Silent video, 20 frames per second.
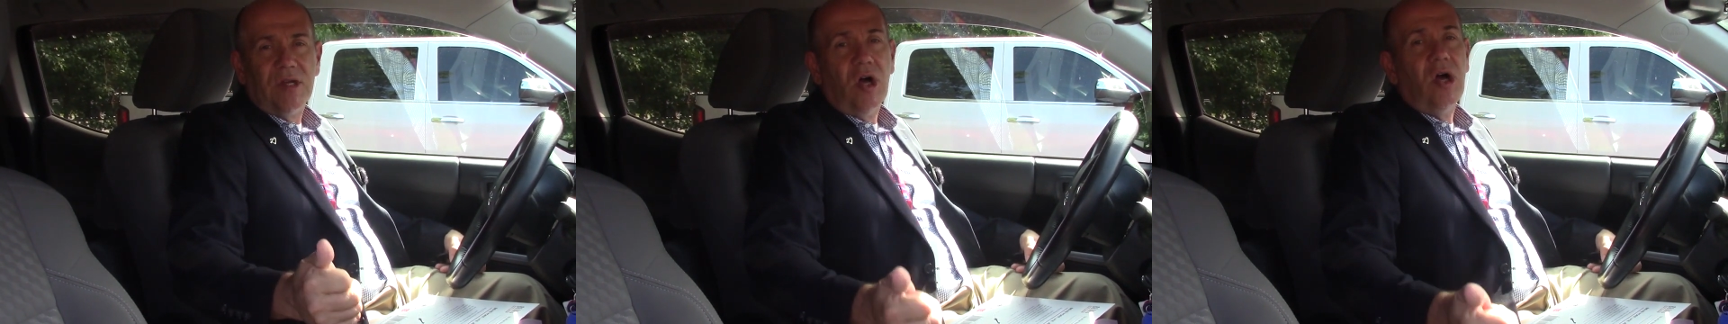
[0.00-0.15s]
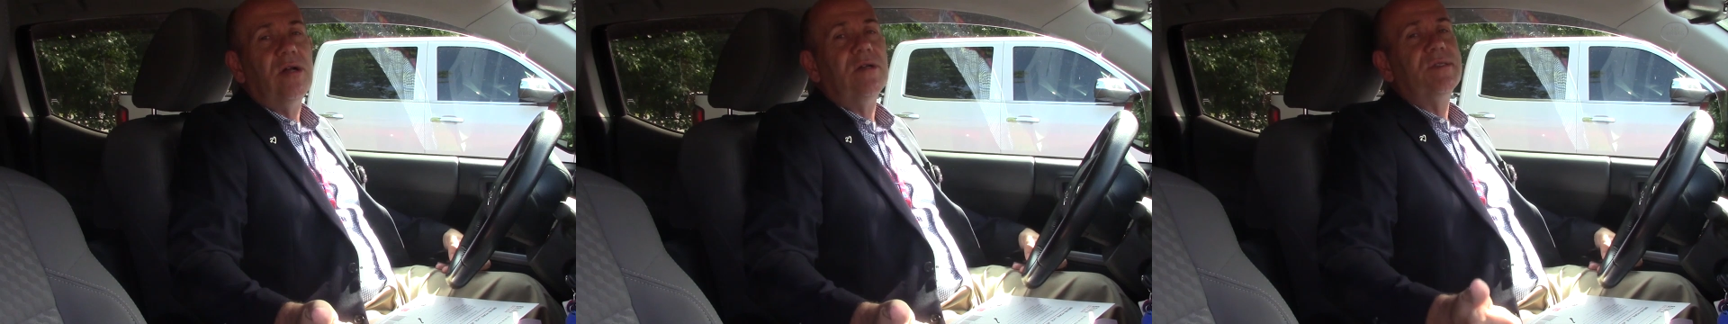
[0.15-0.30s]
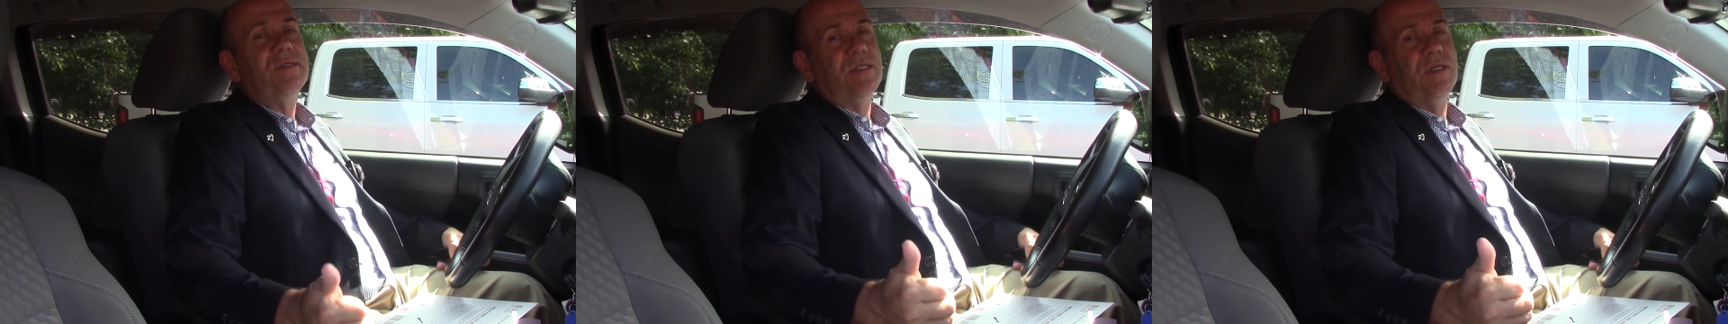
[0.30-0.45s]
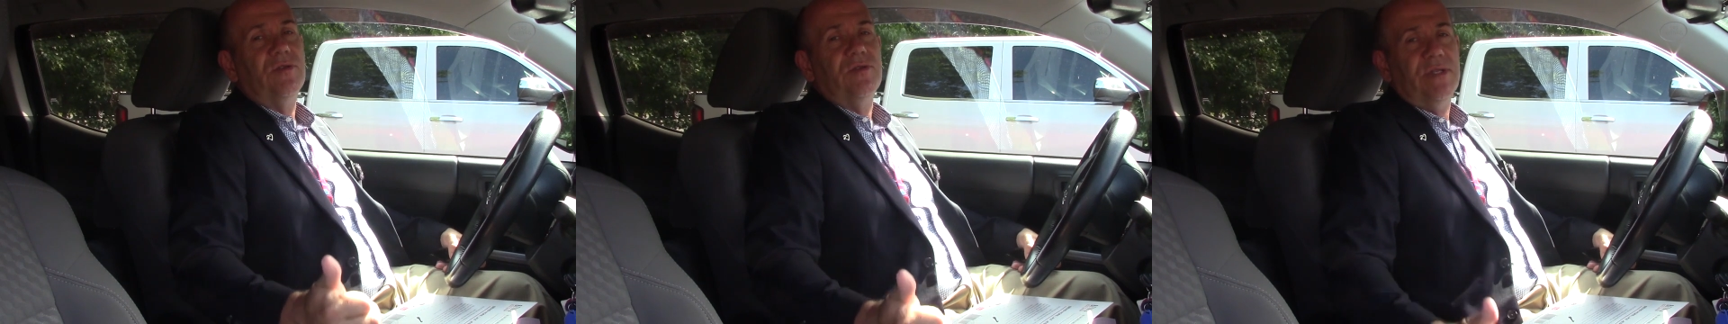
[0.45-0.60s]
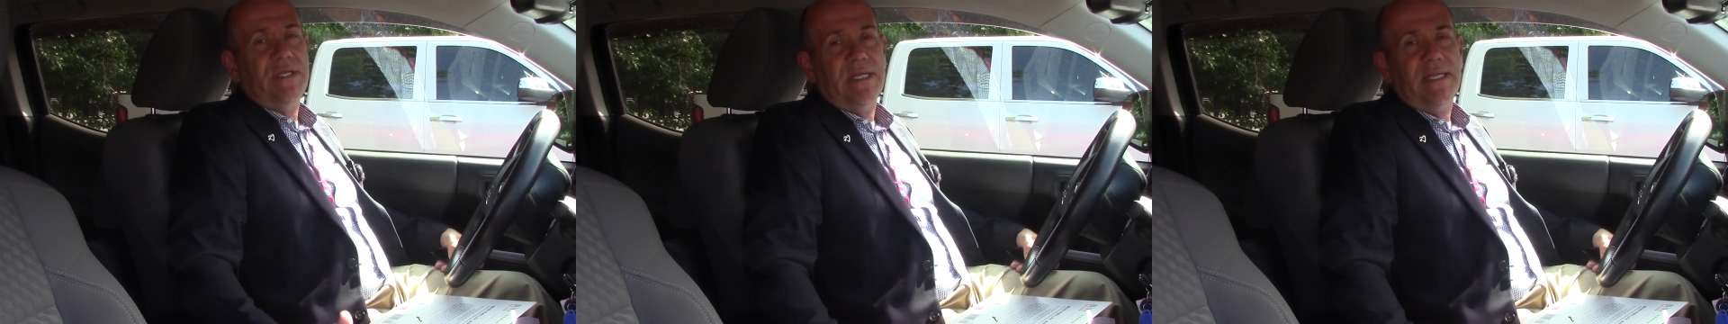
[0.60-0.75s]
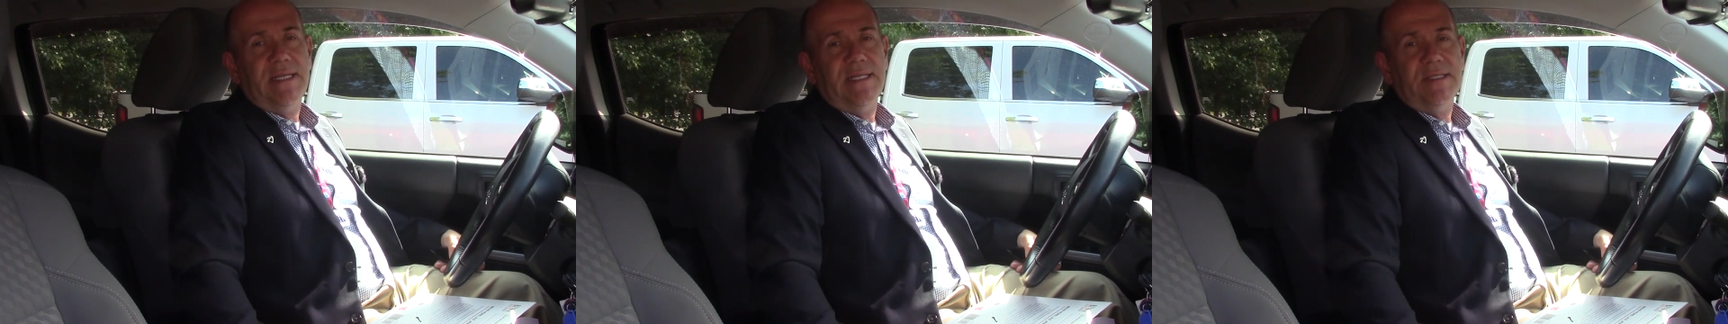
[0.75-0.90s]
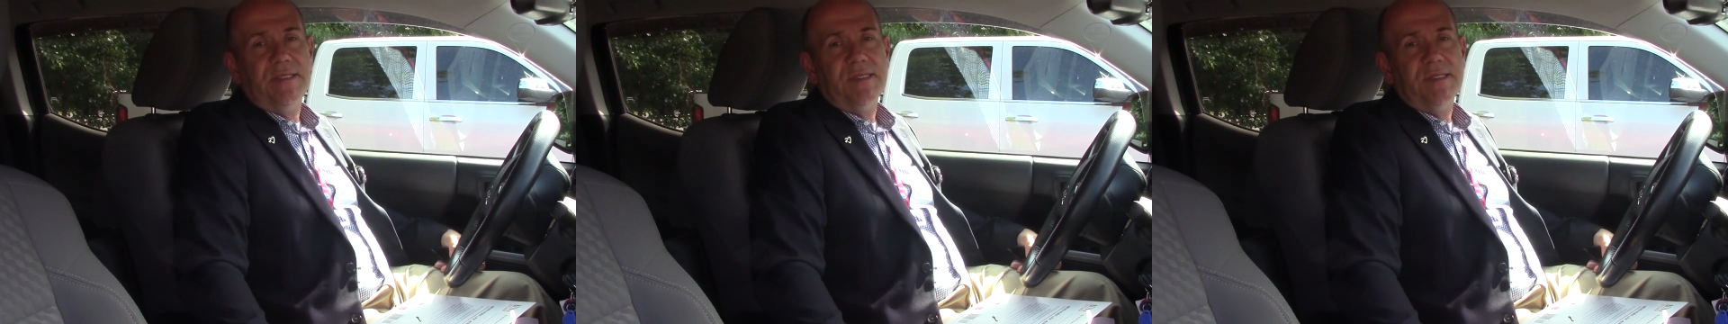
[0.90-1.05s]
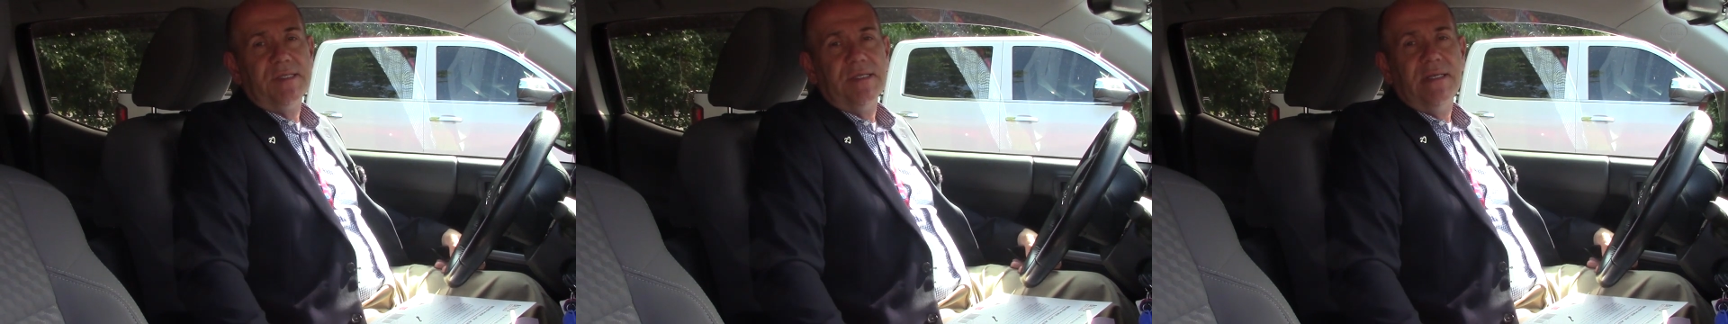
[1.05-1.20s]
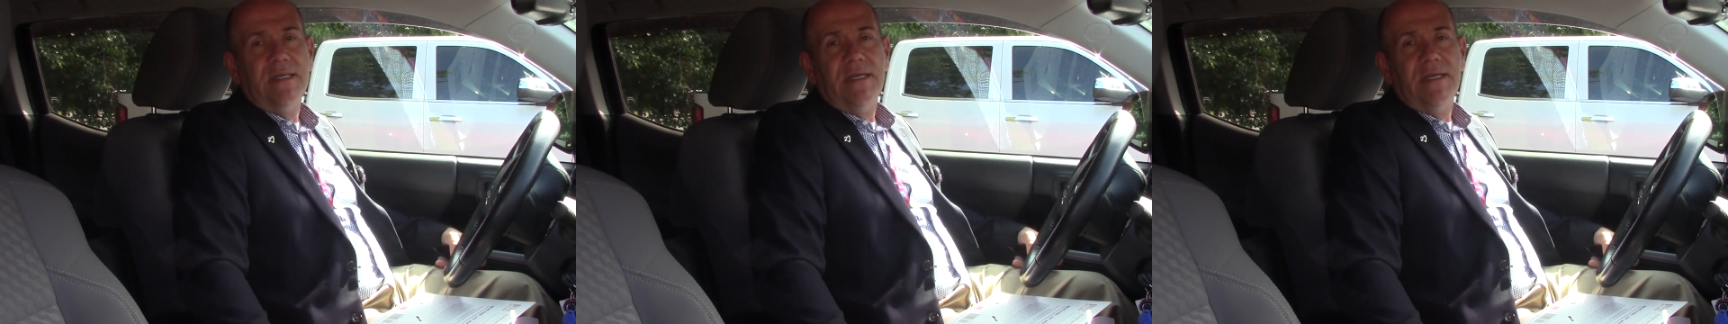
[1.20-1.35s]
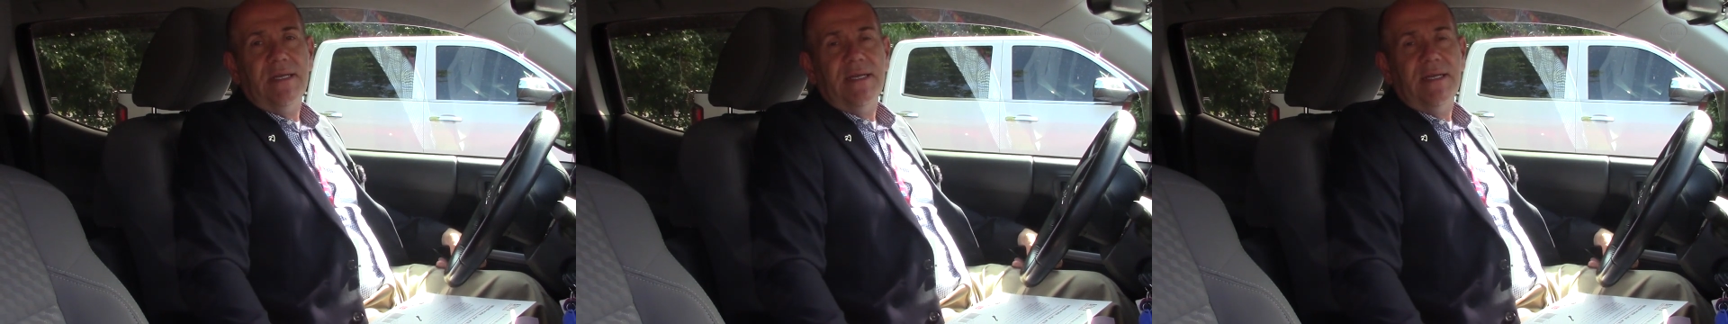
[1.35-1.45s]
also needs